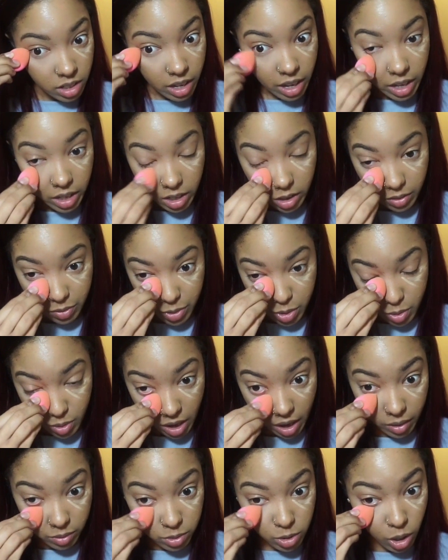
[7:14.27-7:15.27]
And if you
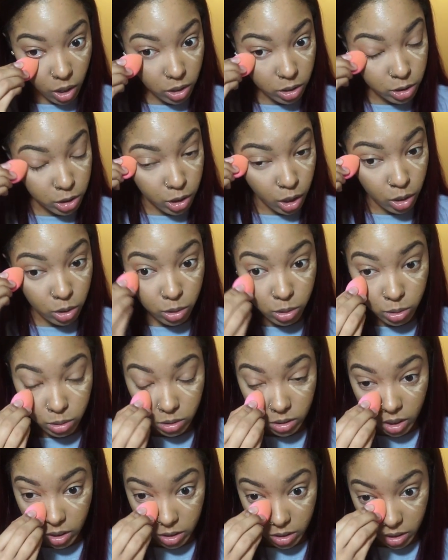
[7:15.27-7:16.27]
have dark
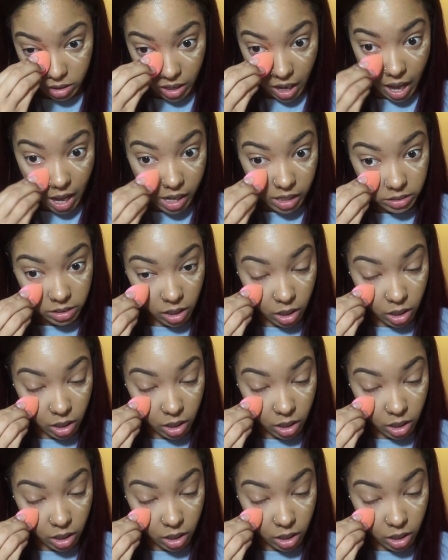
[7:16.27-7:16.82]
circles under your eyes,